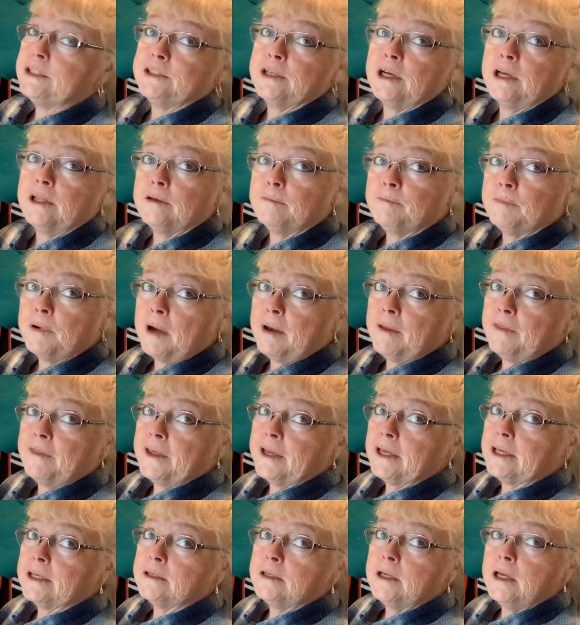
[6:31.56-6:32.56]
other, probably
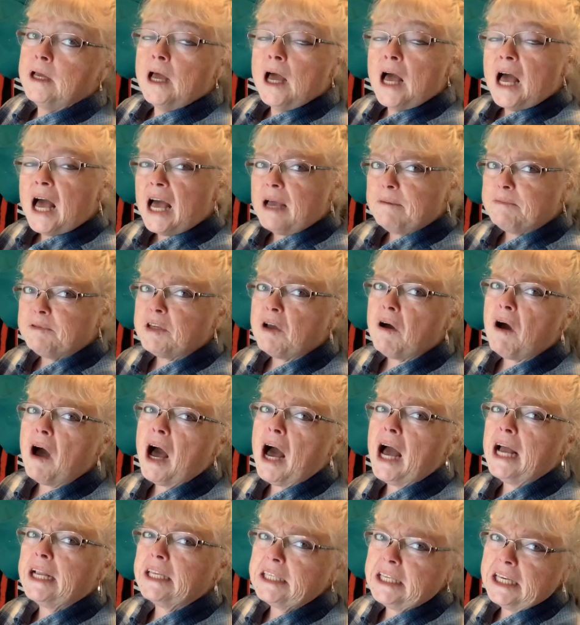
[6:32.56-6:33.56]
thinking, I'm so
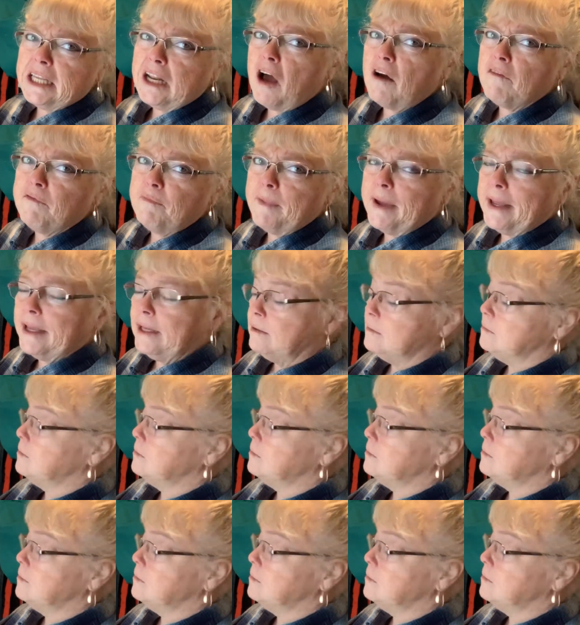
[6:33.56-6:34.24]
hot, get off me.